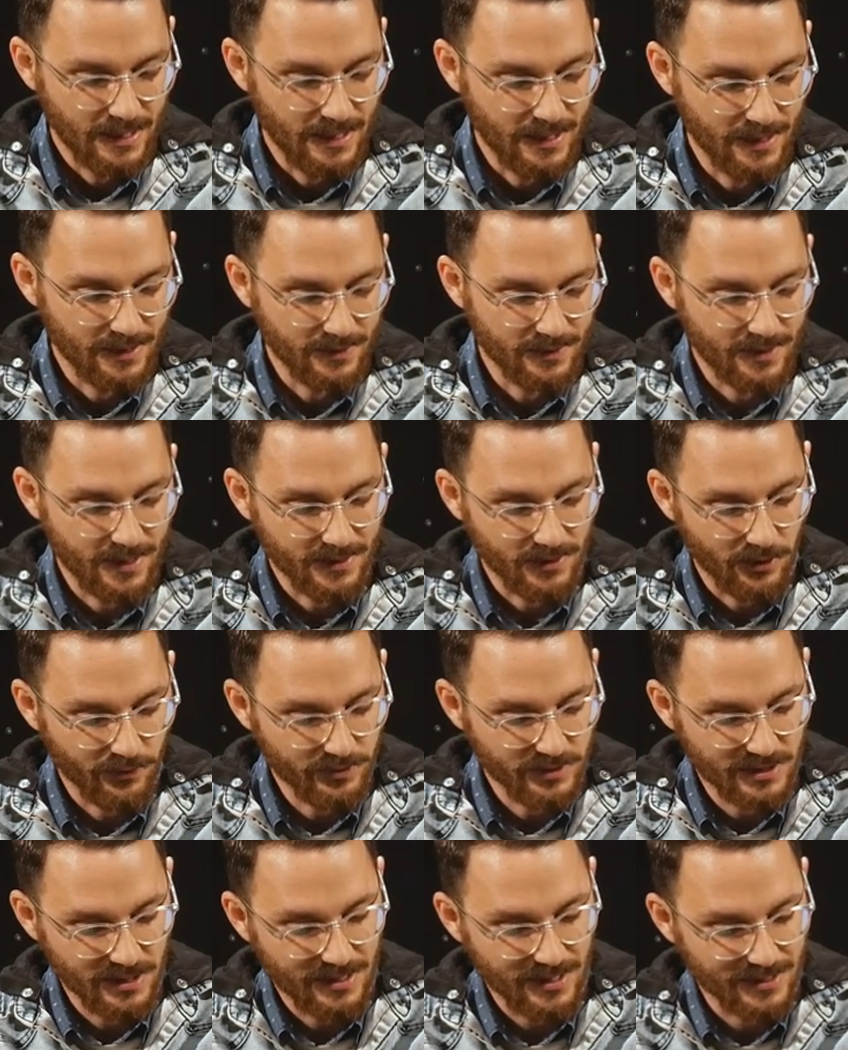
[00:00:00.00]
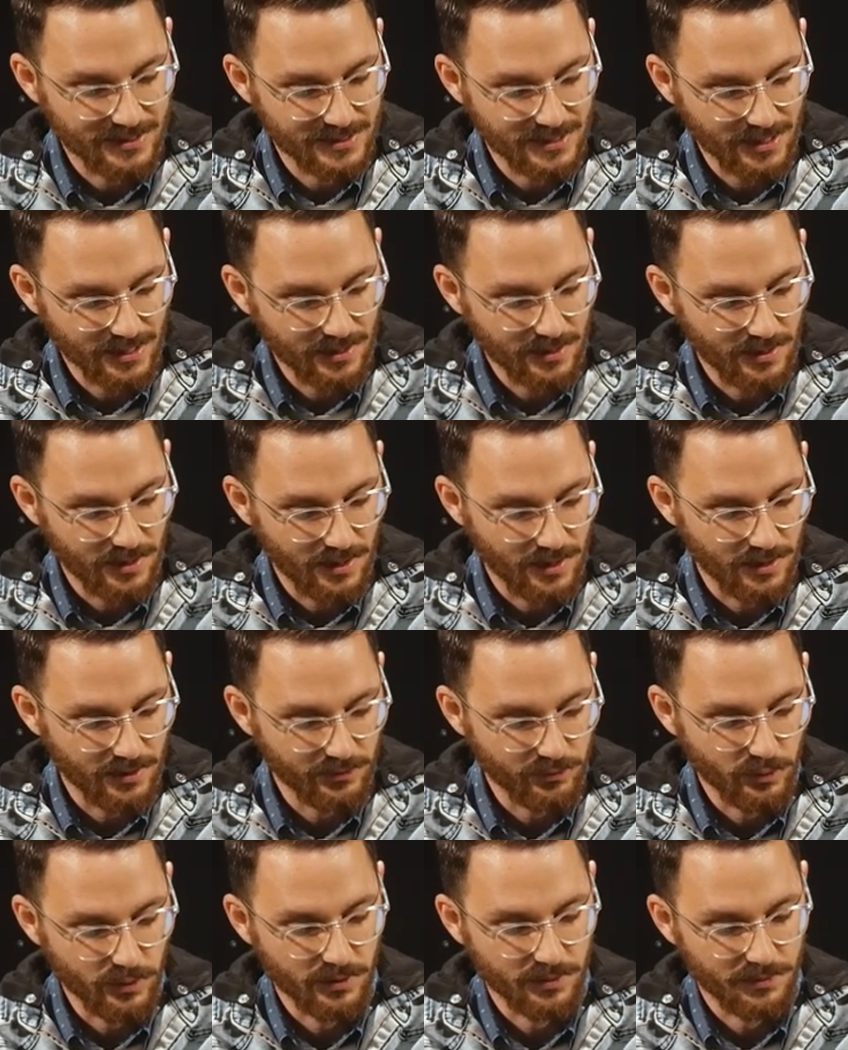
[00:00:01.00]
And that, obviously, that second
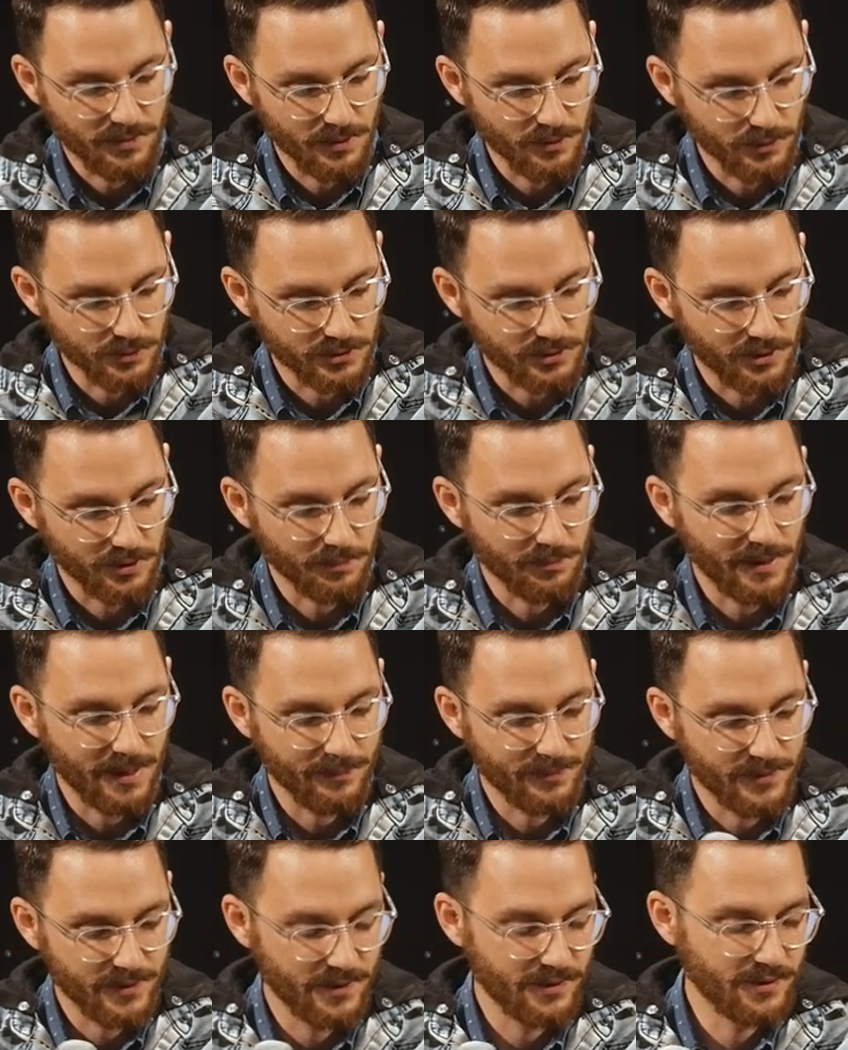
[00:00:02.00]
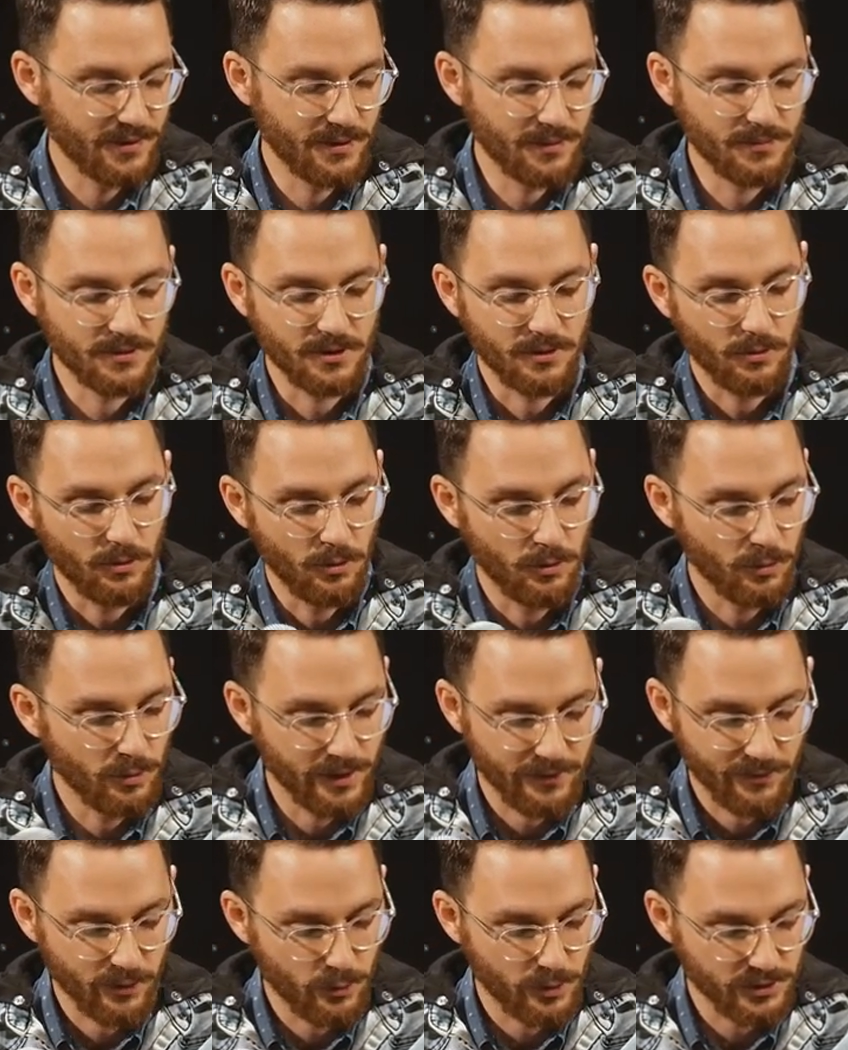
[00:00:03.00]
half with Hillsong baptisms and or
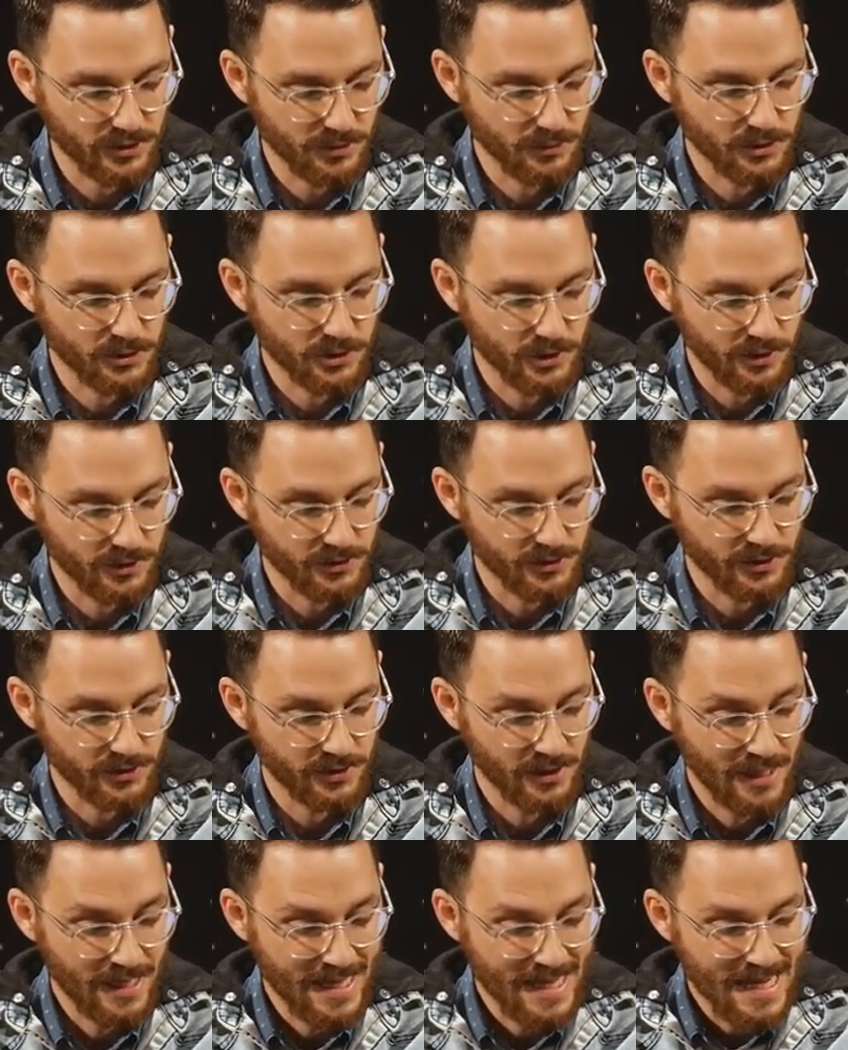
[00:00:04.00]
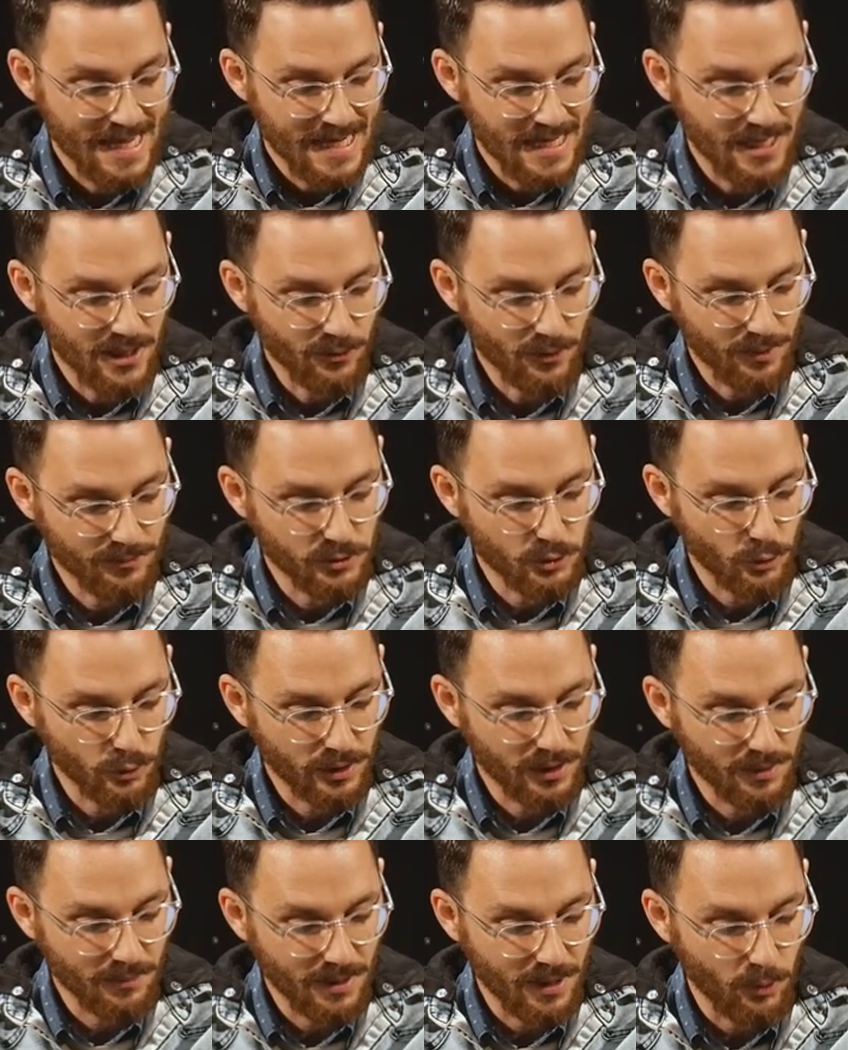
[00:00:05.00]
whatever questionable churches. Here I'm
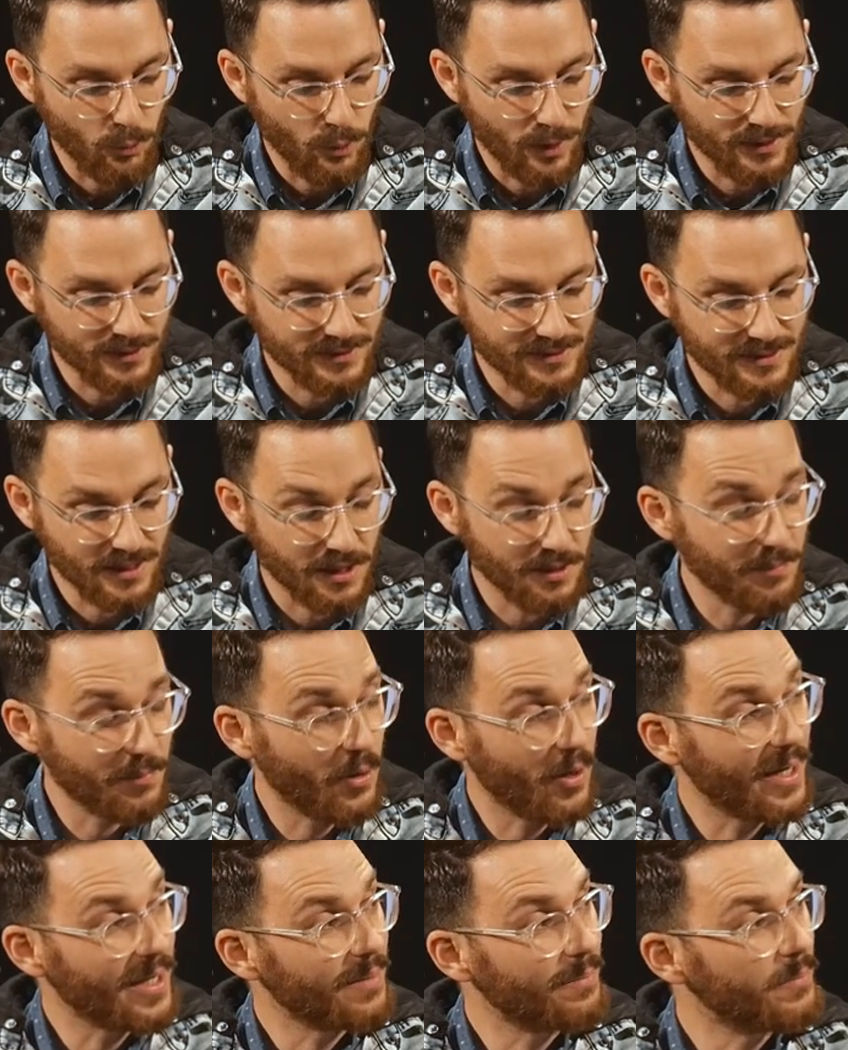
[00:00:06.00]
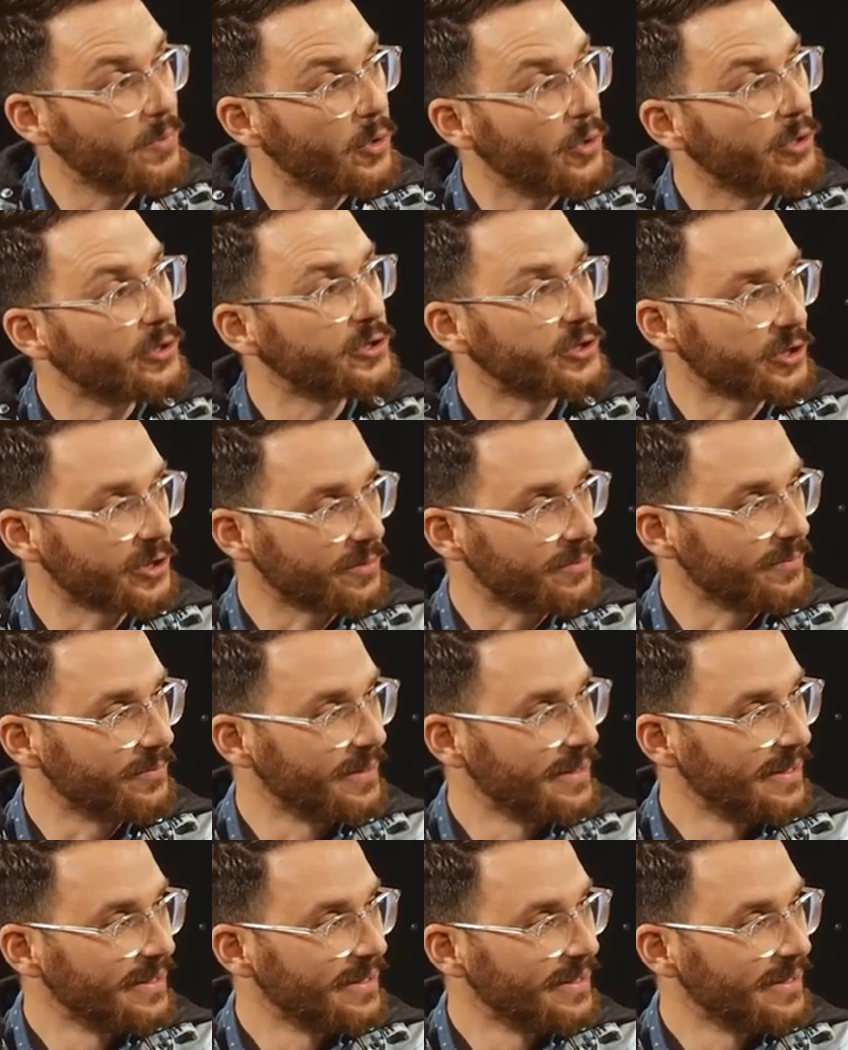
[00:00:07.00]
talking about ones done by immersion.